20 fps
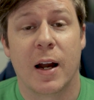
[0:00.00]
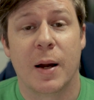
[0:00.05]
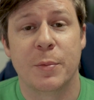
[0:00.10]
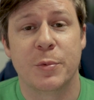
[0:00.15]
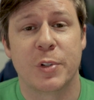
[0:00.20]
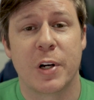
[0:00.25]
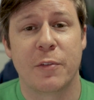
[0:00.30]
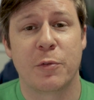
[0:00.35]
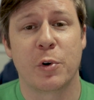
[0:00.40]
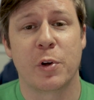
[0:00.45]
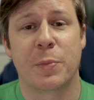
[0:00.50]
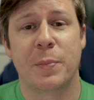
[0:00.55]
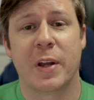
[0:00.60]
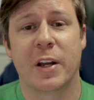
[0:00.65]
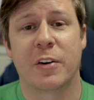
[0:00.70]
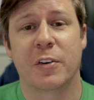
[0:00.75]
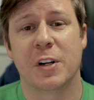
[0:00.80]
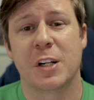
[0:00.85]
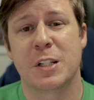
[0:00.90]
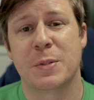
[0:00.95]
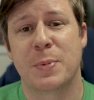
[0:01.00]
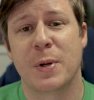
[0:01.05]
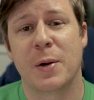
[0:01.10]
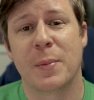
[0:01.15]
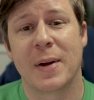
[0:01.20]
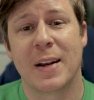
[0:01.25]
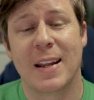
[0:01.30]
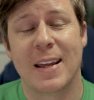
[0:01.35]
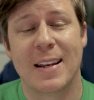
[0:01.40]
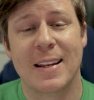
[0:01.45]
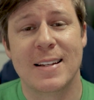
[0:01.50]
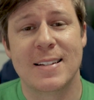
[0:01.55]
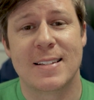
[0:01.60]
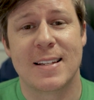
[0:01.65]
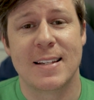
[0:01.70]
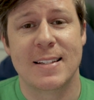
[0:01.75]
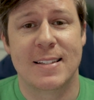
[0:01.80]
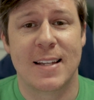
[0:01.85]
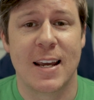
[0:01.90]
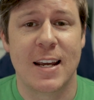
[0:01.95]
I'm Trevor with Maker Experiment, and in
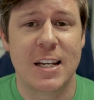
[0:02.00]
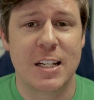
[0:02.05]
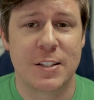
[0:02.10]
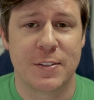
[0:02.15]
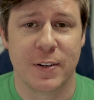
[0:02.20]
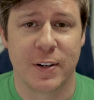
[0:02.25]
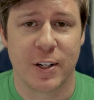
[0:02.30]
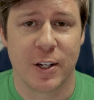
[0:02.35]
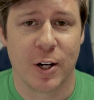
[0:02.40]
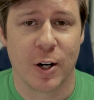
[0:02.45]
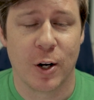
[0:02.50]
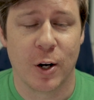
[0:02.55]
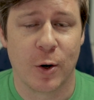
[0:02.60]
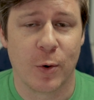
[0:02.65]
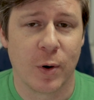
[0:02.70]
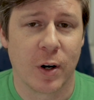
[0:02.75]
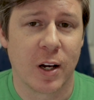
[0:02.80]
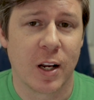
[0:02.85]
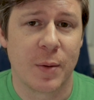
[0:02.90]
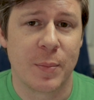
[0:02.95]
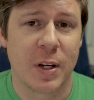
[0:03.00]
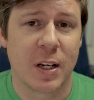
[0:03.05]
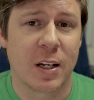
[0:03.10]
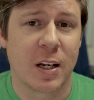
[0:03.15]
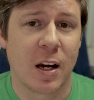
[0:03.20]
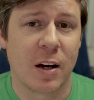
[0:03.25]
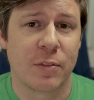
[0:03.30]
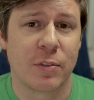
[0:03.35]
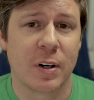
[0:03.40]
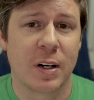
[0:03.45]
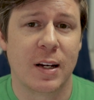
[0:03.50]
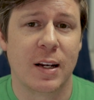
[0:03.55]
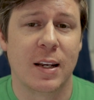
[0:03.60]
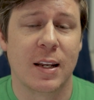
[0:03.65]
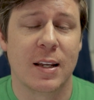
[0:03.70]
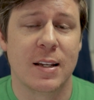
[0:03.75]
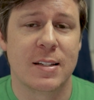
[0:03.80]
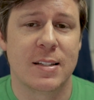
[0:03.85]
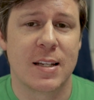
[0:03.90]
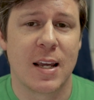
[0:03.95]
today's video, we're going to be
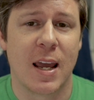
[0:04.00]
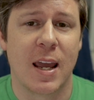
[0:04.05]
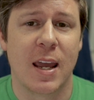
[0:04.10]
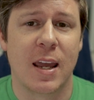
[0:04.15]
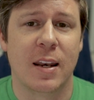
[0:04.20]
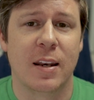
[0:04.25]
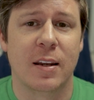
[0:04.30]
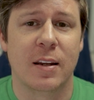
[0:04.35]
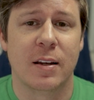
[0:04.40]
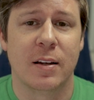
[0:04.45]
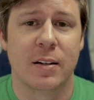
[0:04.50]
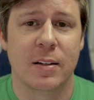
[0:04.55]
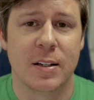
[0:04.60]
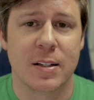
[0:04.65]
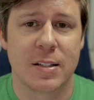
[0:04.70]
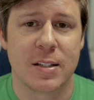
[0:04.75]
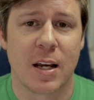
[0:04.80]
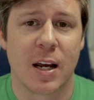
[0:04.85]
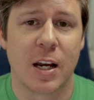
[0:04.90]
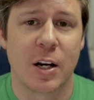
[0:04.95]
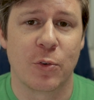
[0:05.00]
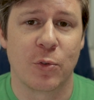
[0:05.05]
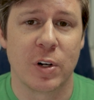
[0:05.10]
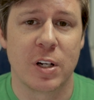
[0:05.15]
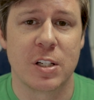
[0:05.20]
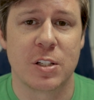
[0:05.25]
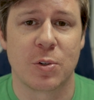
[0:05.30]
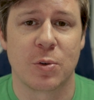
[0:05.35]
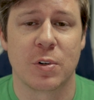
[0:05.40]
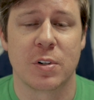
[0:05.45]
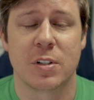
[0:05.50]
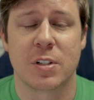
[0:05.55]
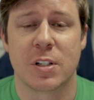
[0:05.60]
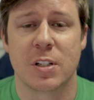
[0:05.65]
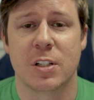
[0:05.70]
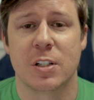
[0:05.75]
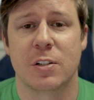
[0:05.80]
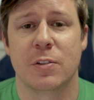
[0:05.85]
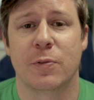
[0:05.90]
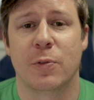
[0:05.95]
covering 10 design
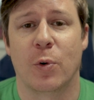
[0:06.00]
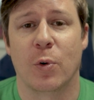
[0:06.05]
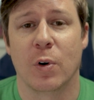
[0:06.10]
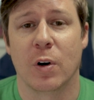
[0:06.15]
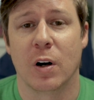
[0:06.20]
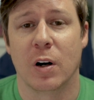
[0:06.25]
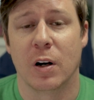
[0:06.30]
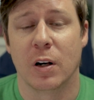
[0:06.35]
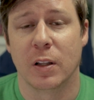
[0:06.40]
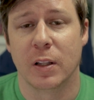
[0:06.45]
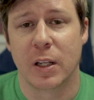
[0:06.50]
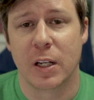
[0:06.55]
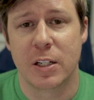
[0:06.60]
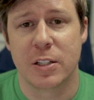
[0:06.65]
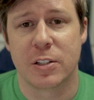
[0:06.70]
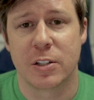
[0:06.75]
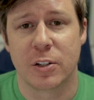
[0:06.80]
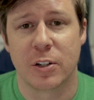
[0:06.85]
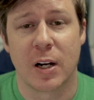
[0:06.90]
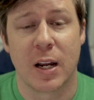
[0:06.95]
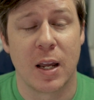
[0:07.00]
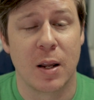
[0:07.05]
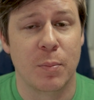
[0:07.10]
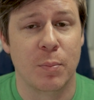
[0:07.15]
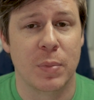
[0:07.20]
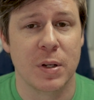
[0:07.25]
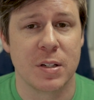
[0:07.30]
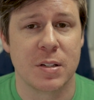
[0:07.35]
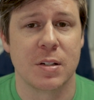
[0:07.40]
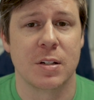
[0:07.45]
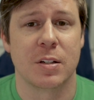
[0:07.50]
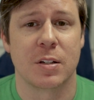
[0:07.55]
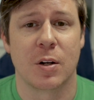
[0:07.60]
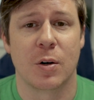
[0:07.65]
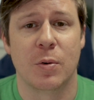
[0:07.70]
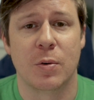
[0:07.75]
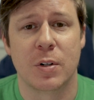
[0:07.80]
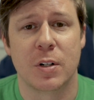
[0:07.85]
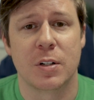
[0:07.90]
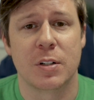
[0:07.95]
resources for laser and business
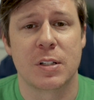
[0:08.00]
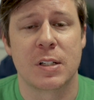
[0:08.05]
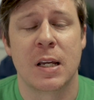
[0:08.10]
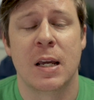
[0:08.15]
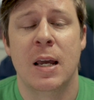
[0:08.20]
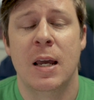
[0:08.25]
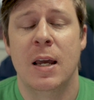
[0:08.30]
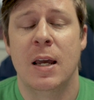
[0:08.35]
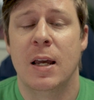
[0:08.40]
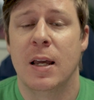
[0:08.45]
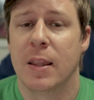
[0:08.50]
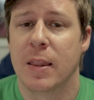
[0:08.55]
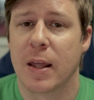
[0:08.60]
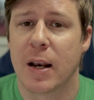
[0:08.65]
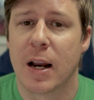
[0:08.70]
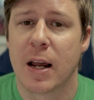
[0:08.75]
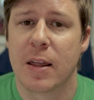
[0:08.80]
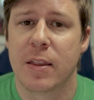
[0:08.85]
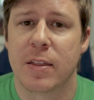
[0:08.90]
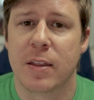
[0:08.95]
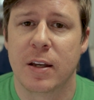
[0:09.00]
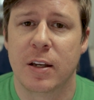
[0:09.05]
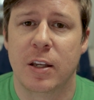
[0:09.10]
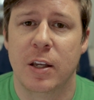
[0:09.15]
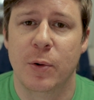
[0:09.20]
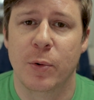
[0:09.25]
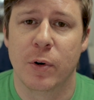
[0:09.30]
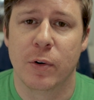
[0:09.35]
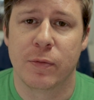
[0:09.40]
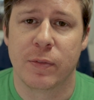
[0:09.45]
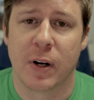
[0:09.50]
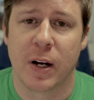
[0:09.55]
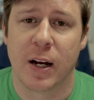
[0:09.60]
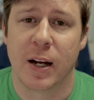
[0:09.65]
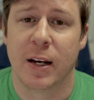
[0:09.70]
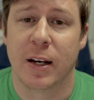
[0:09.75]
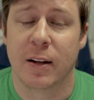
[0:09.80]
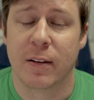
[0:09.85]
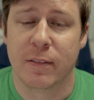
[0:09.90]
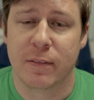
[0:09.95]
owners that I think you will
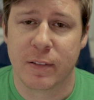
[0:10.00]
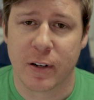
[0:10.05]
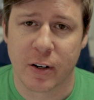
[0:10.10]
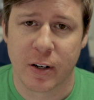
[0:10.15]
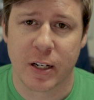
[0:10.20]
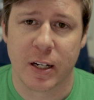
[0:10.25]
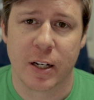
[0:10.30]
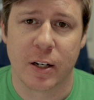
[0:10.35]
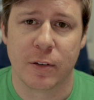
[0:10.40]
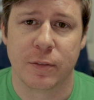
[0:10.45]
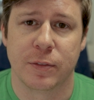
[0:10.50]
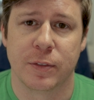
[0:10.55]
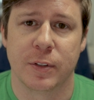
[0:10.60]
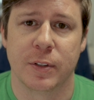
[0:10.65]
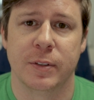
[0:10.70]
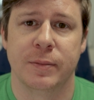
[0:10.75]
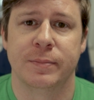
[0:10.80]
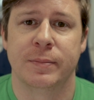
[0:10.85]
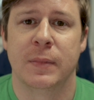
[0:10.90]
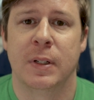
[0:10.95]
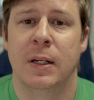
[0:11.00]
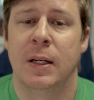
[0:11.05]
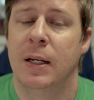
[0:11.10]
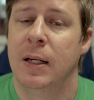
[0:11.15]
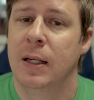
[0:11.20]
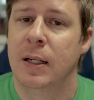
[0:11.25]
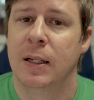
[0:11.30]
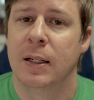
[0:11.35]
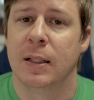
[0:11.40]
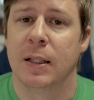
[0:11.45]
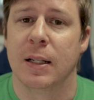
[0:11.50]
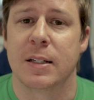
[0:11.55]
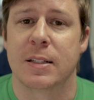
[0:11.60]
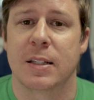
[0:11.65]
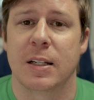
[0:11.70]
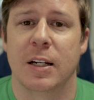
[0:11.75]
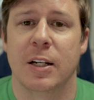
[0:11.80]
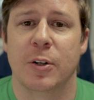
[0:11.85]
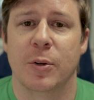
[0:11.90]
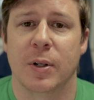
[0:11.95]
find very helpful. Let's
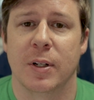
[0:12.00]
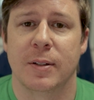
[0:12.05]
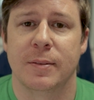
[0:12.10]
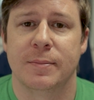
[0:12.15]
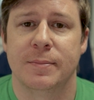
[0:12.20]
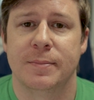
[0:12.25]
get into it.